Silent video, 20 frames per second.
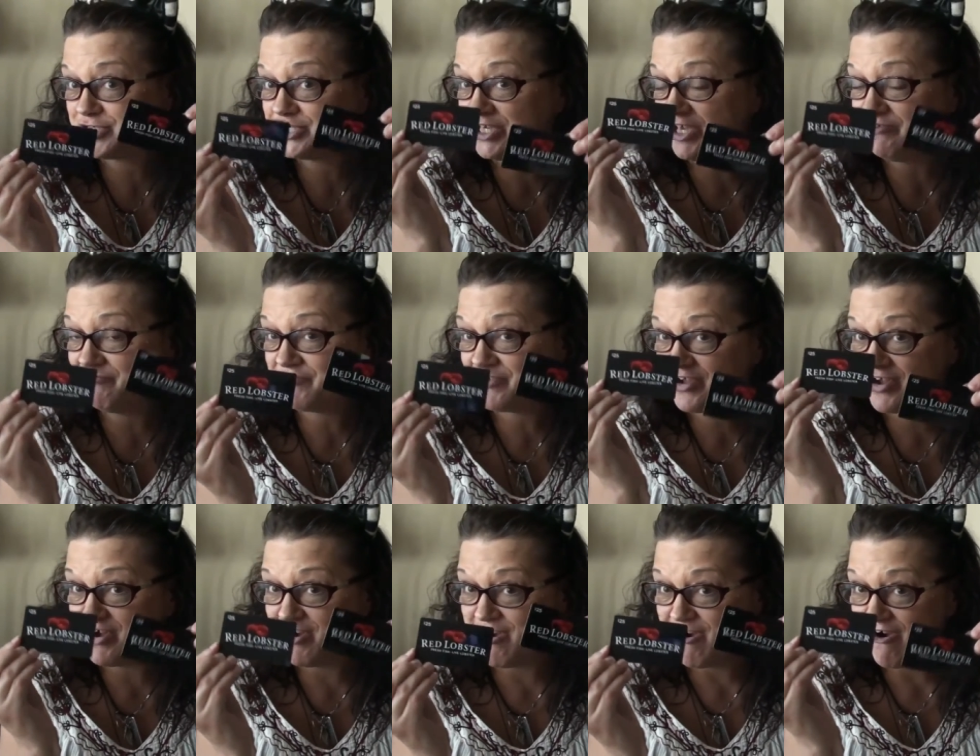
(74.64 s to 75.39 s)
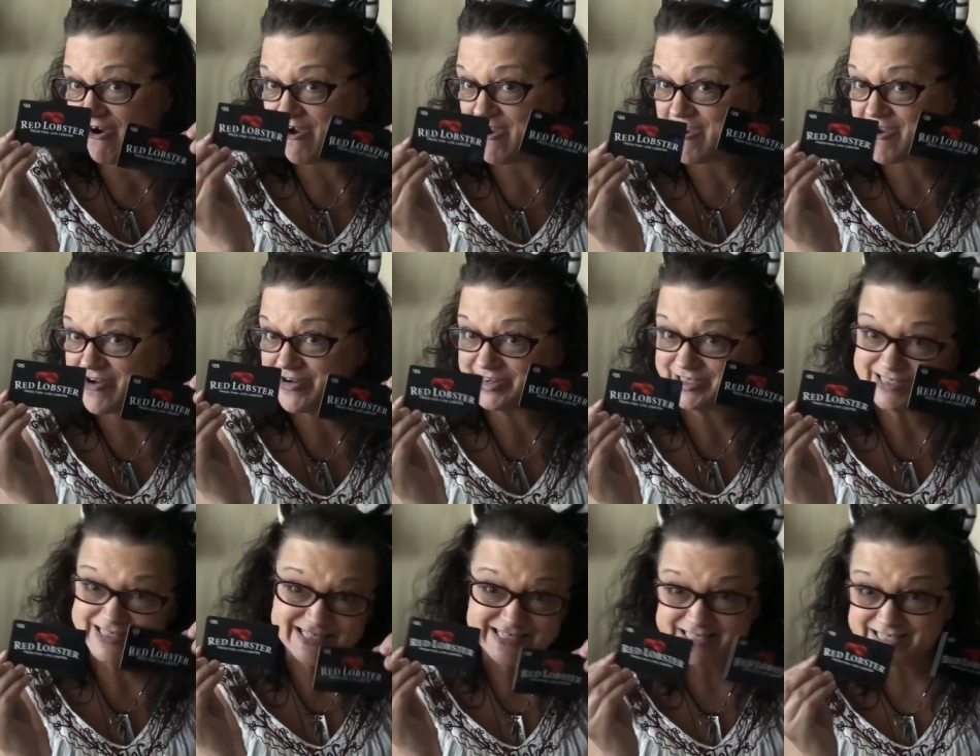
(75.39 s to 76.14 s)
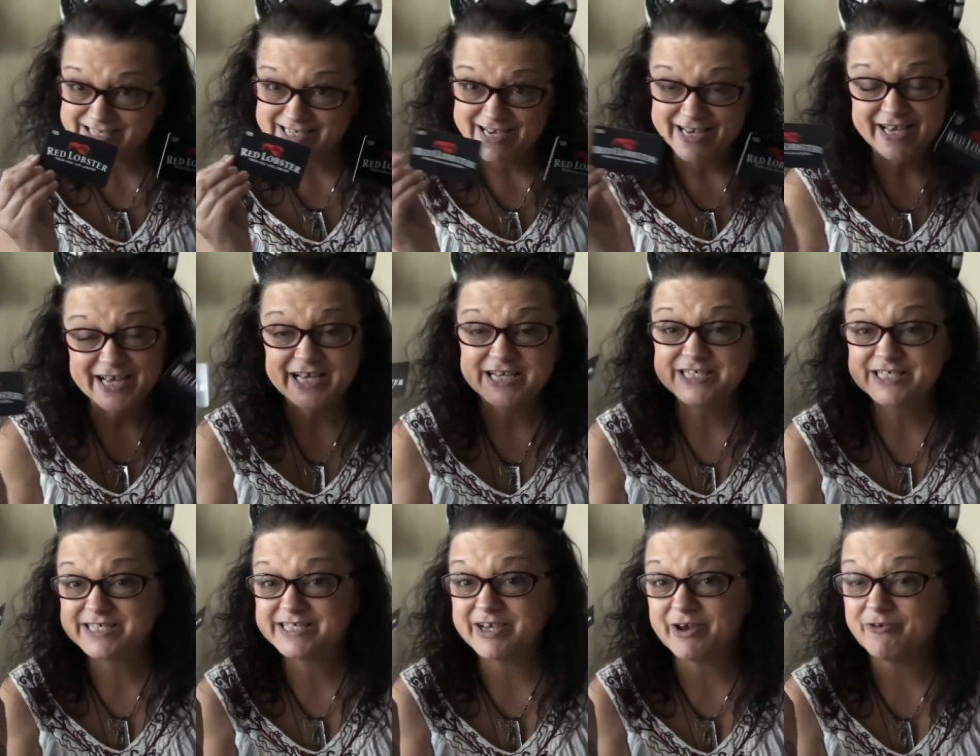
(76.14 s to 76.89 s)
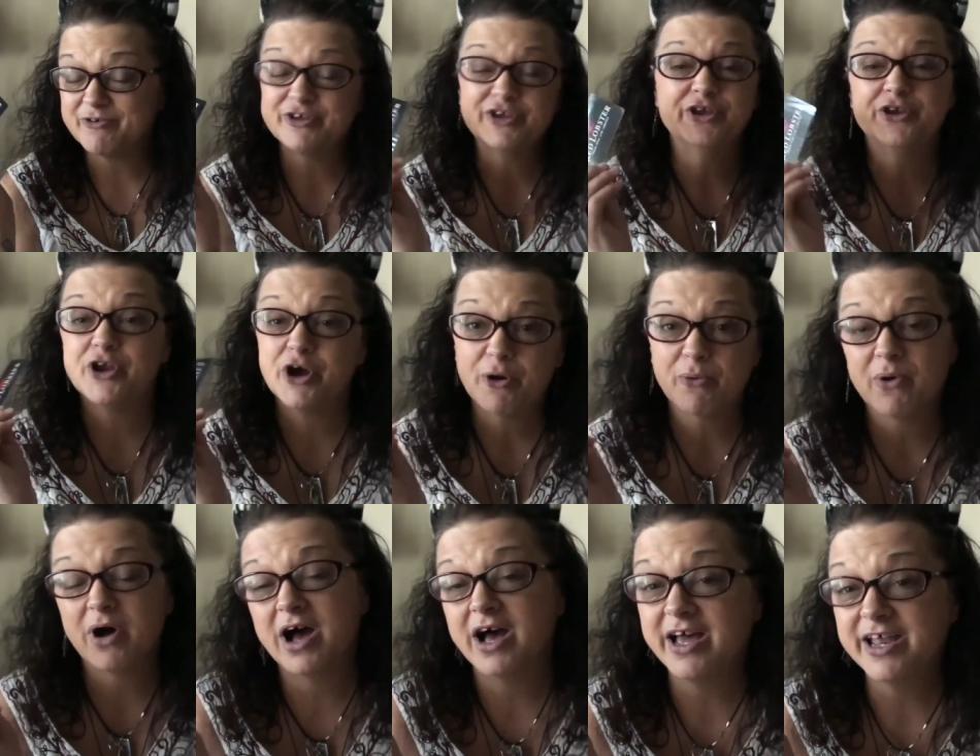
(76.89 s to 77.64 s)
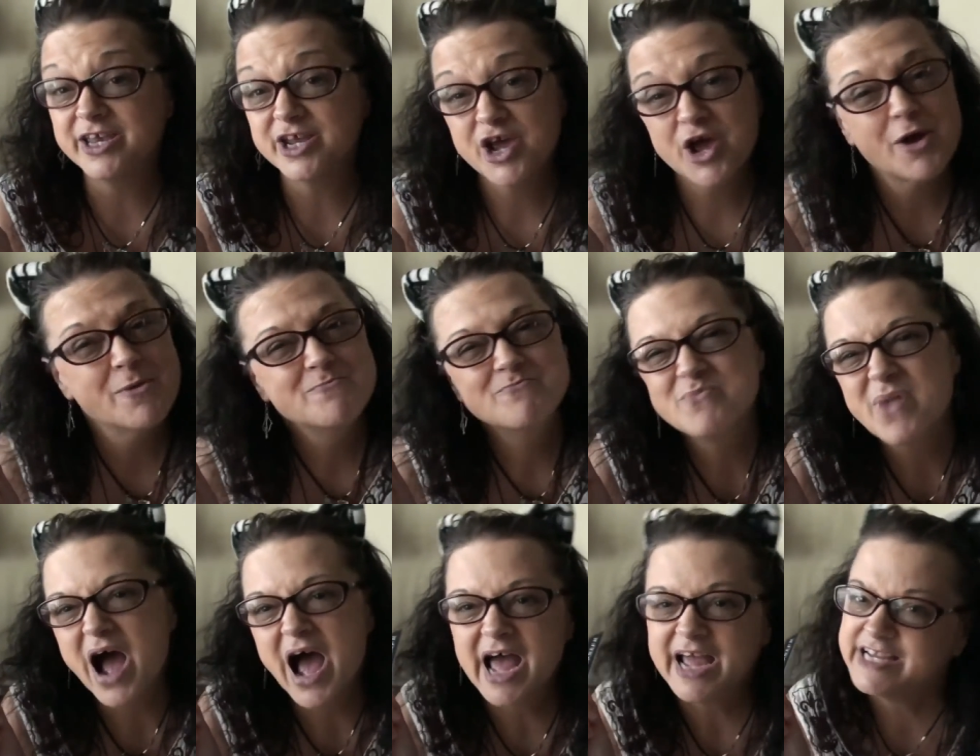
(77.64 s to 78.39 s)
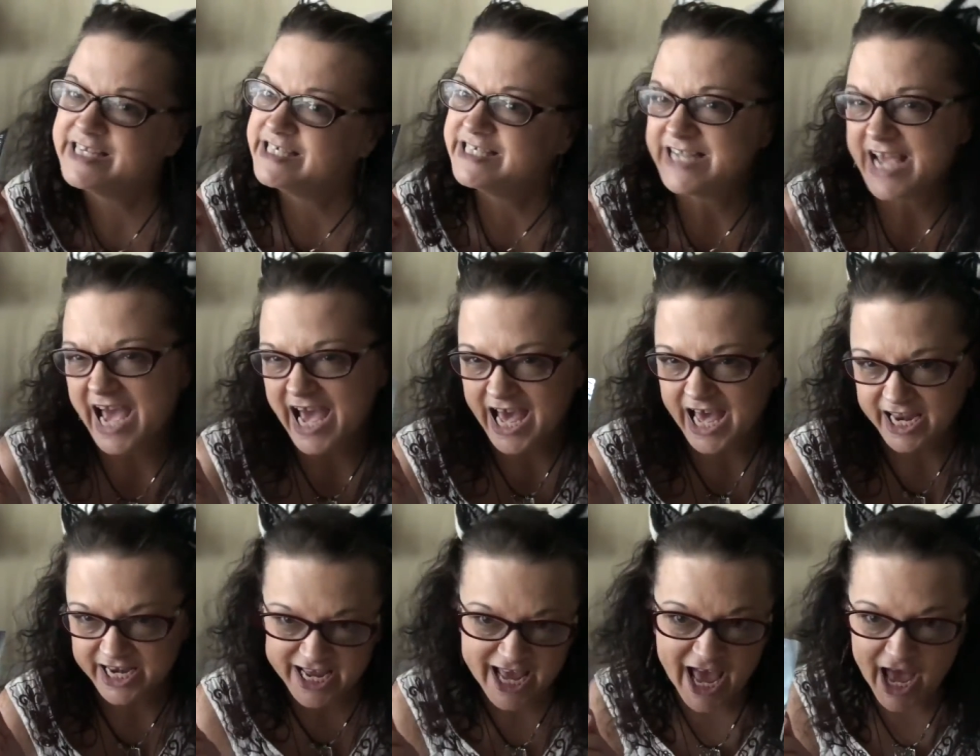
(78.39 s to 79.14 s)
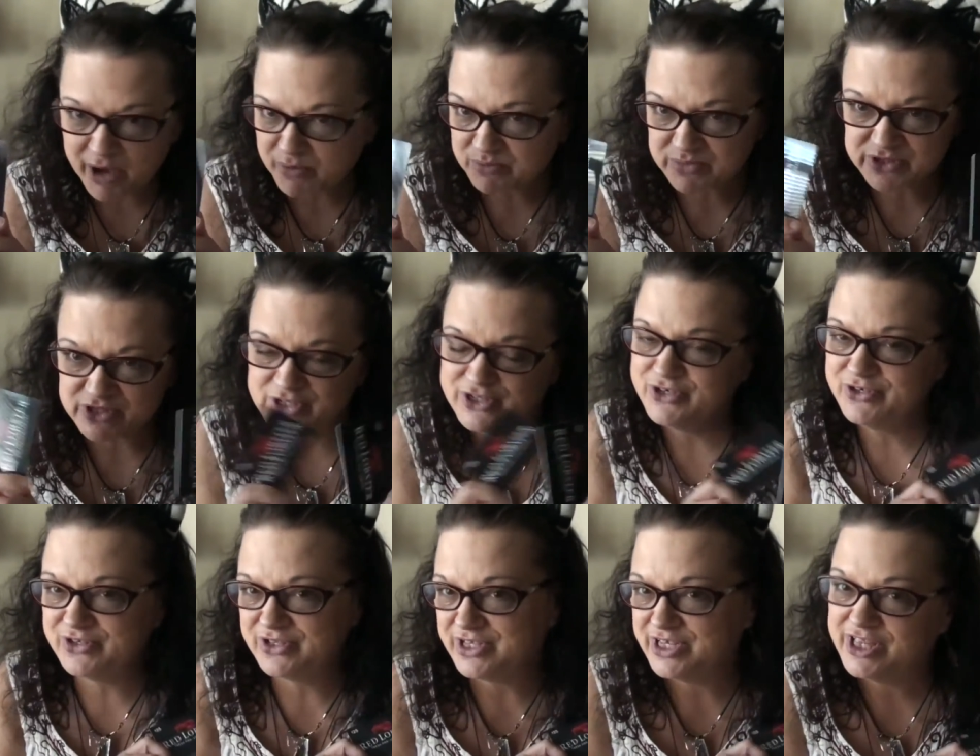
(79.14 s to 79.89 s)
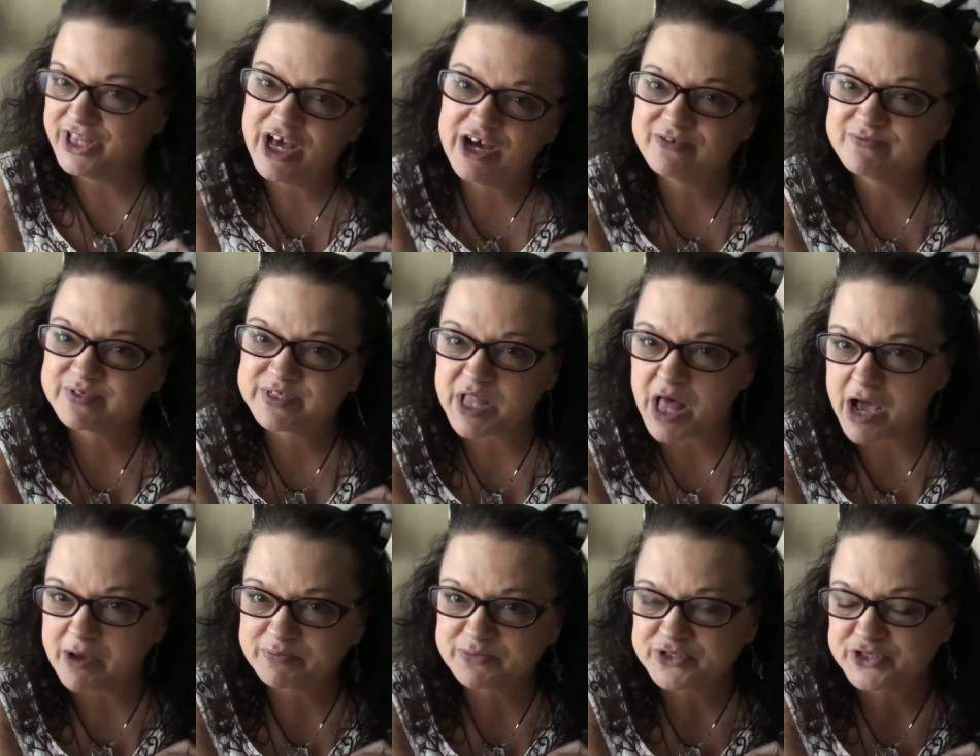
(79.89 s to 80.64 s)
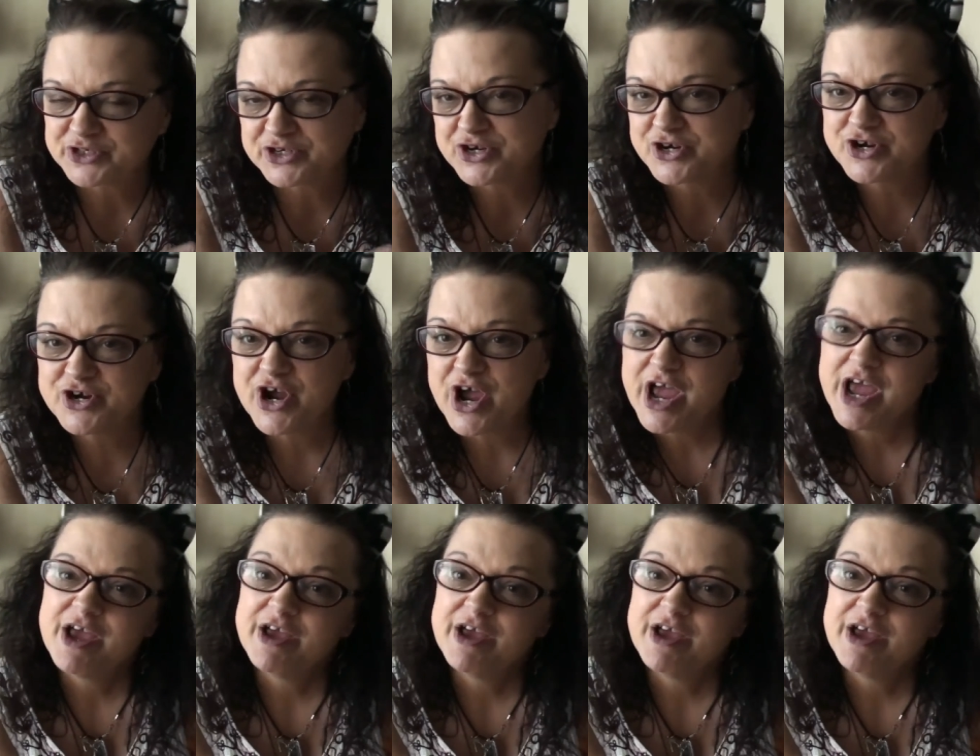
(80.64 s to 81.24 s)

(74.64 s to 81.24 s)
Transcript: gift cards. So you know what? My dad absolutely loves lobster.